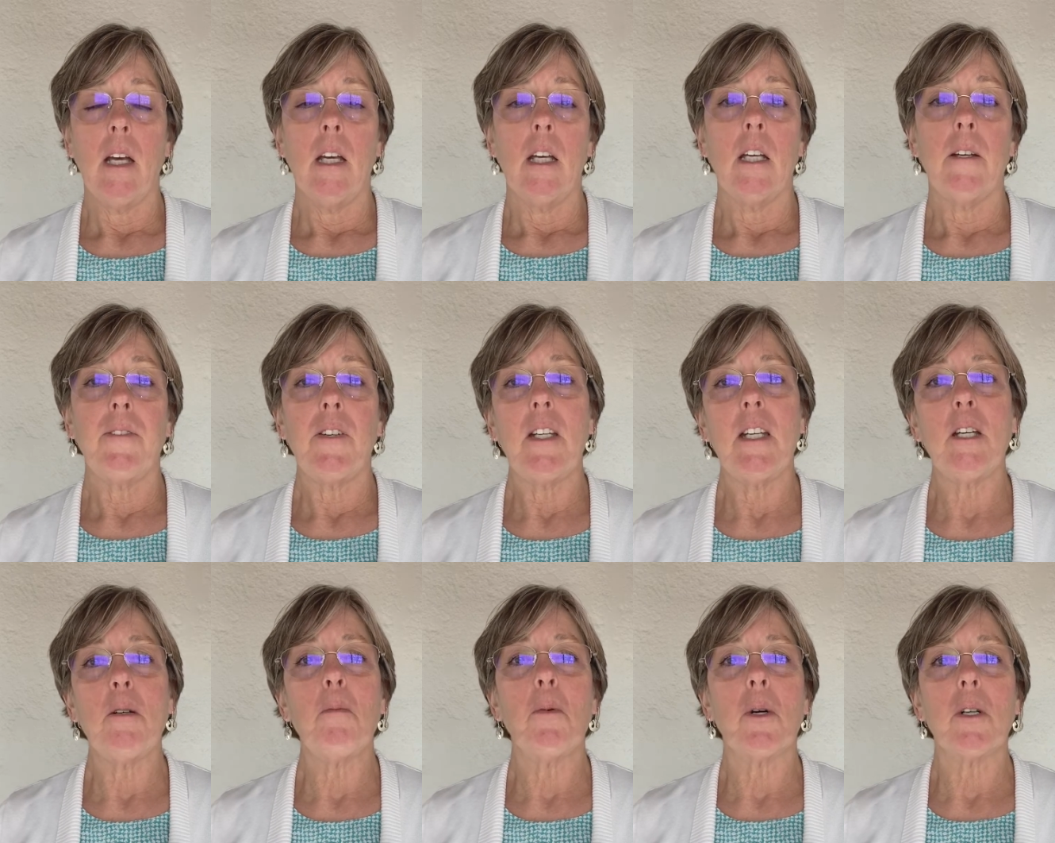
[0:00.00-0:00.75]
If you
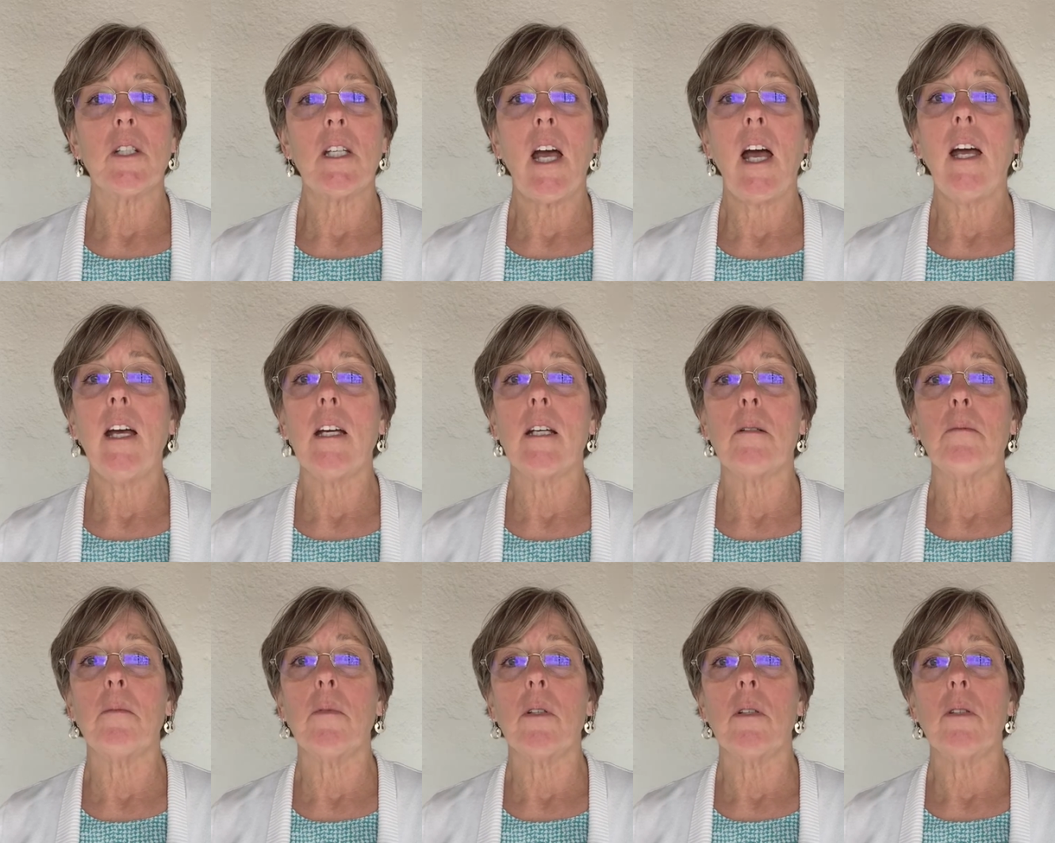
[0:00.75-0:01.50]
need more
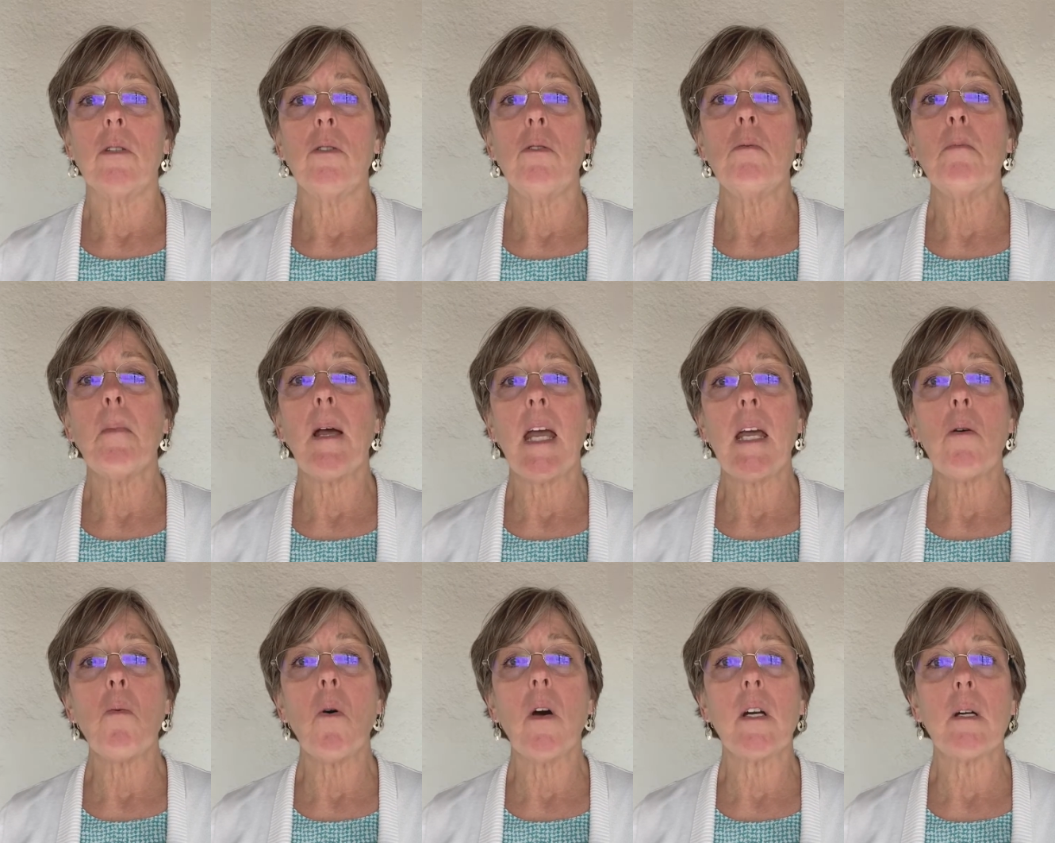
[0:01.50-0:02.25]
time, you
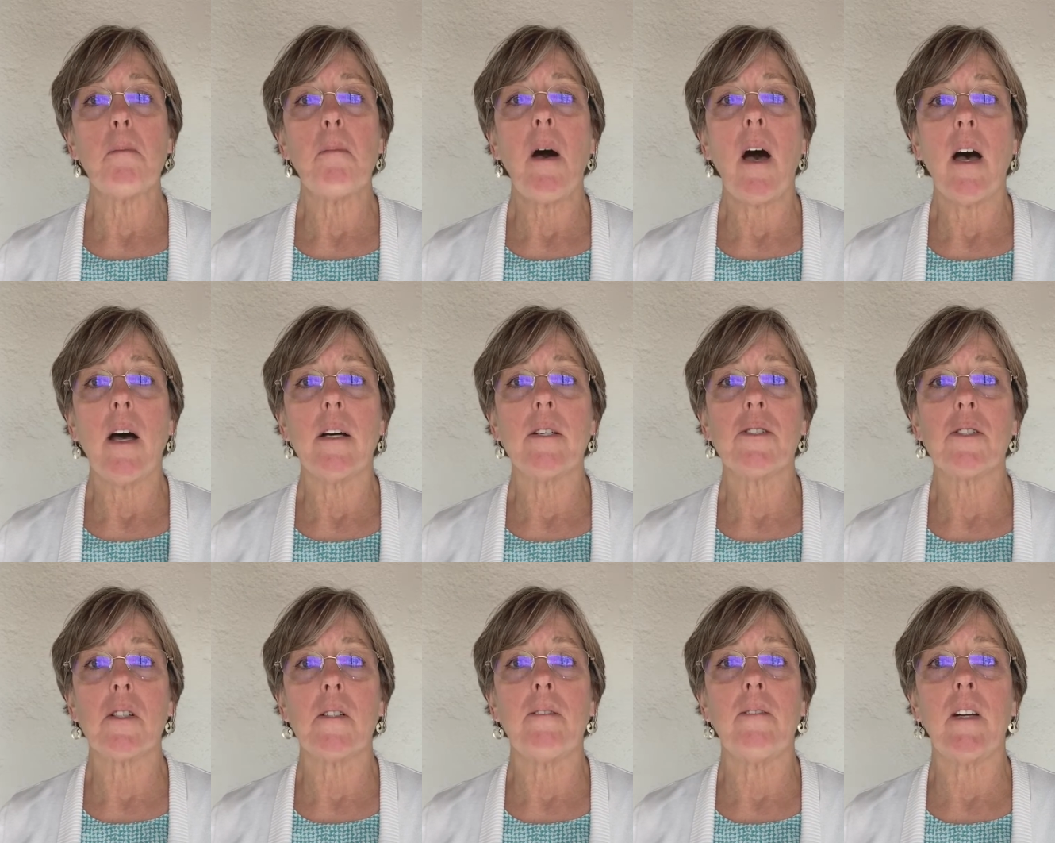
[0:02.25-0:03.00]
may want to
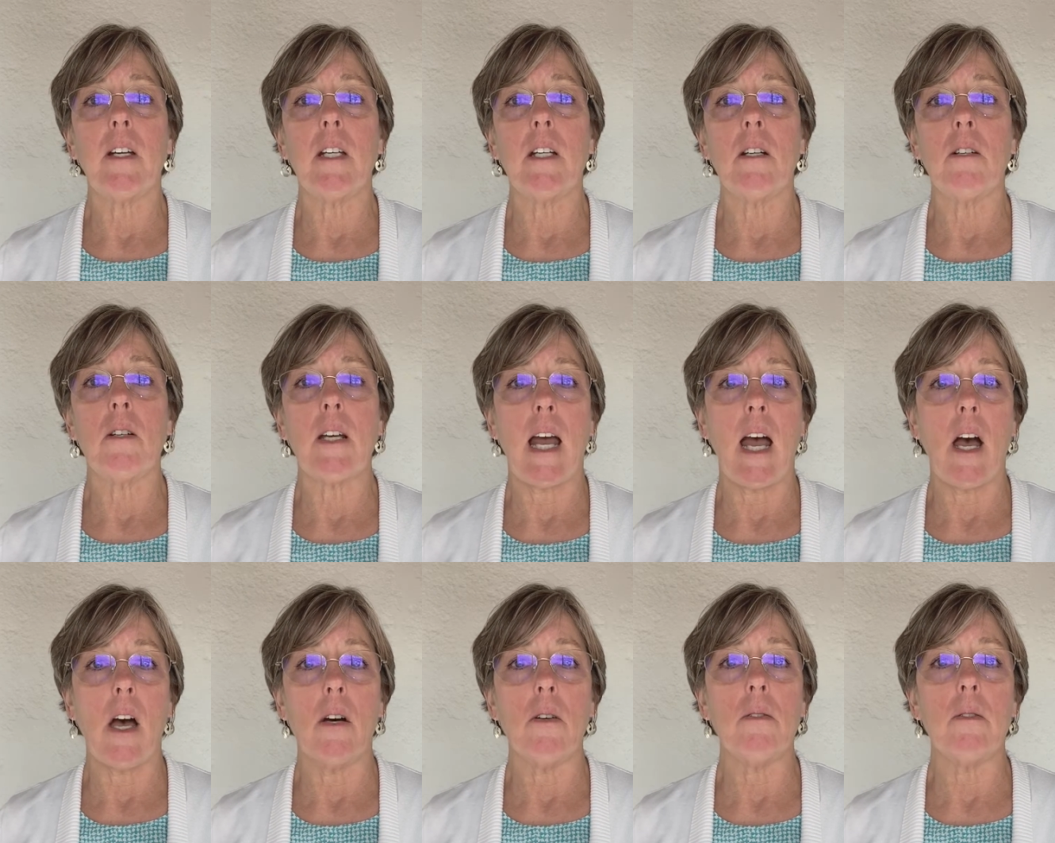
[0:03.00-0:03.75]
pause the video
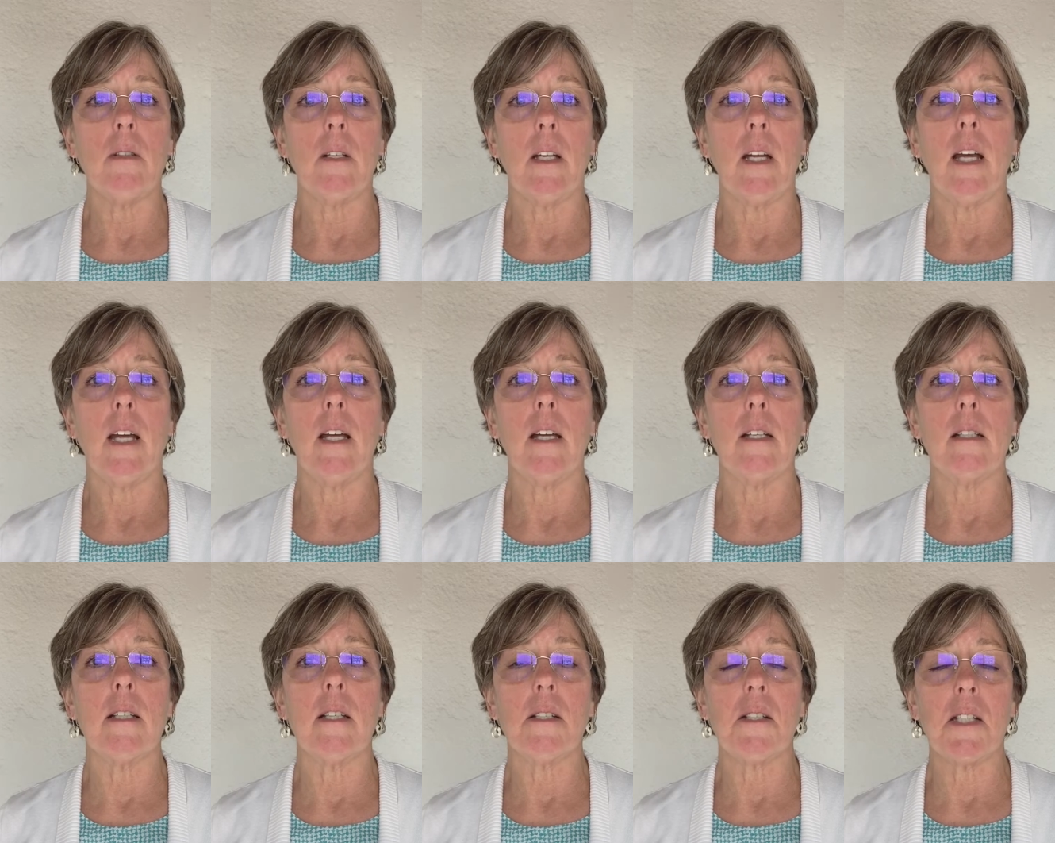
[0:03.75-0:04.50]
now
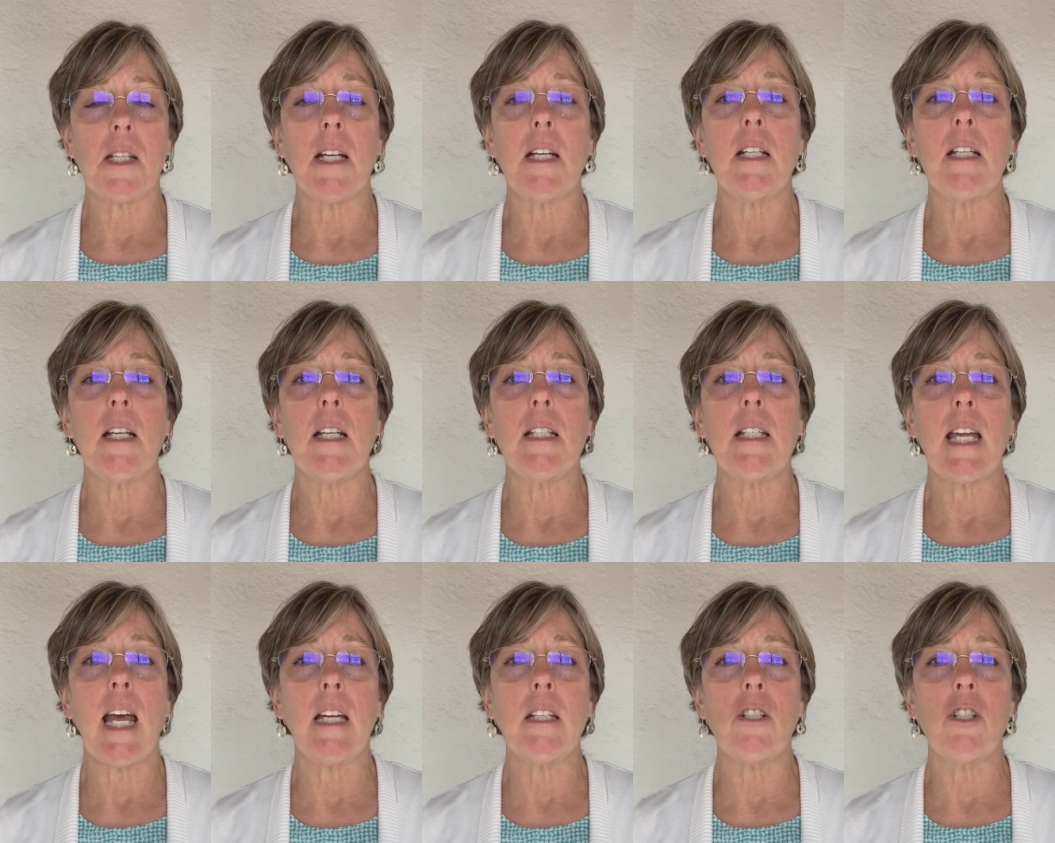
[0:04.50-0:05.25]
and set an
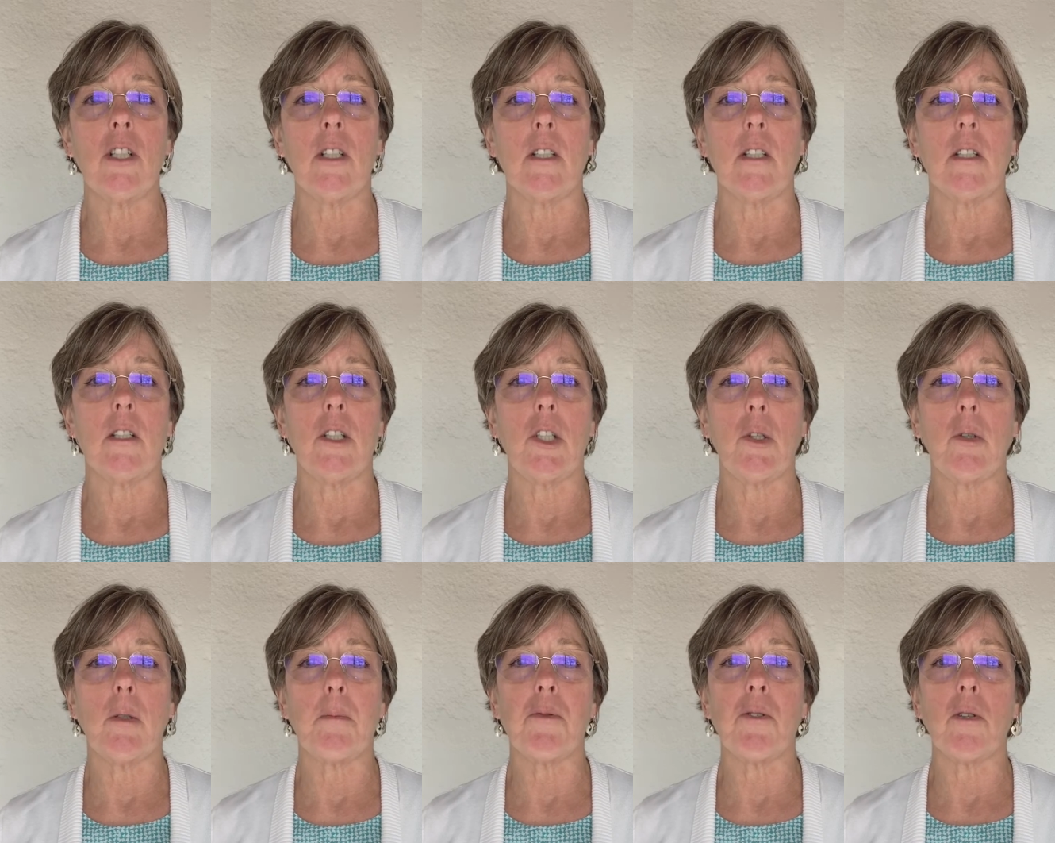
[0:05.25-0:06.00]
intention
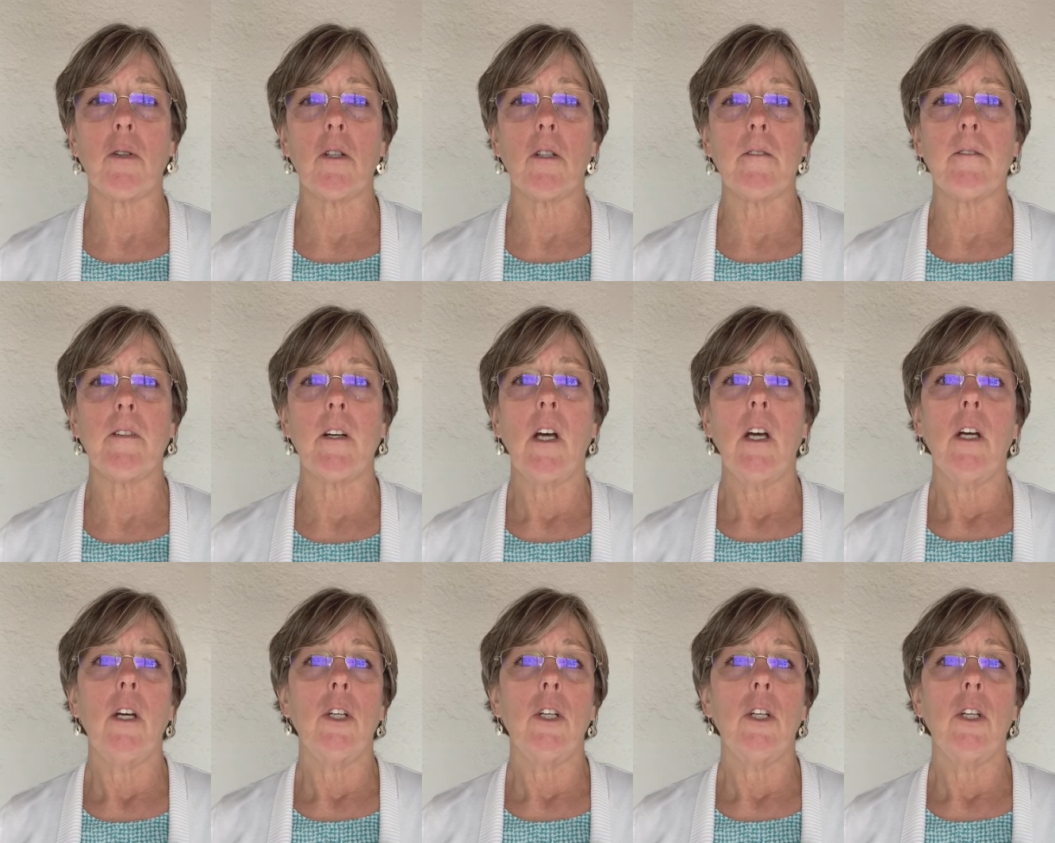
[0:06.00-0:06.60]
to observe